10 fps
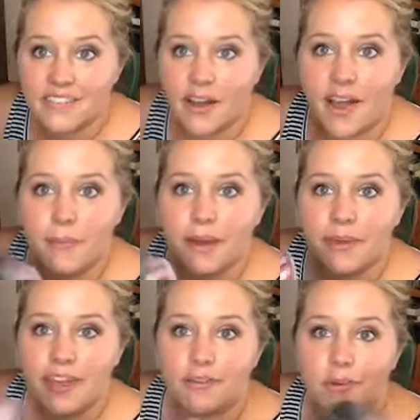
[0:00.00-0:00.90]
So how about
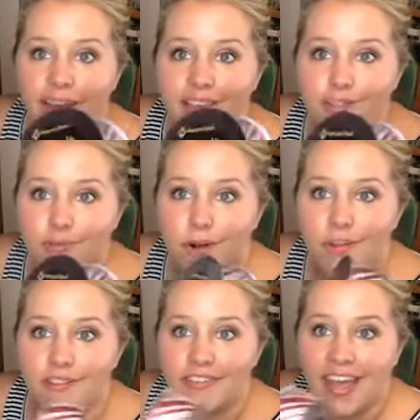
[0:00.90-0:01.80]
we give away this
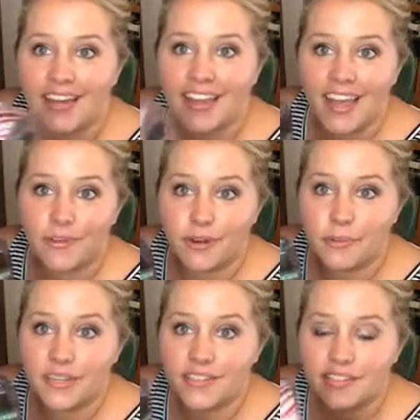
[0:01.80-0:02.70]
roll of candy cane
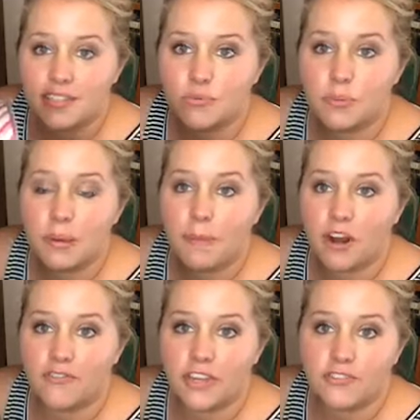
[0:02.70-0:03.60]
ribbon, because this would be
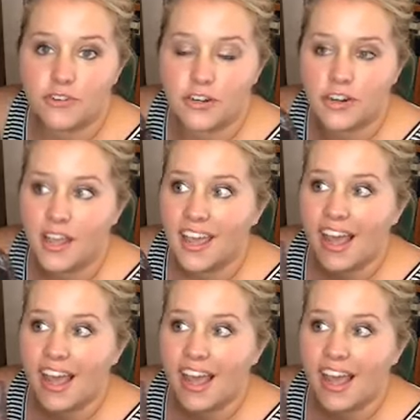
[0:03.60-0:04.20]
perfect for